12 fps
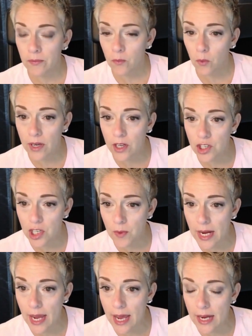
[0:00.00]
When does she
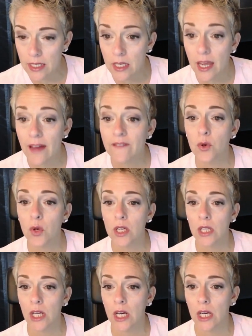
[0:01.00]
react? At 4
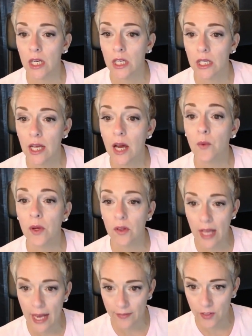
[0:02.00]
o'clock. I
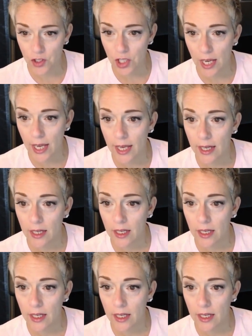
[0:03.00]
will hide the chat.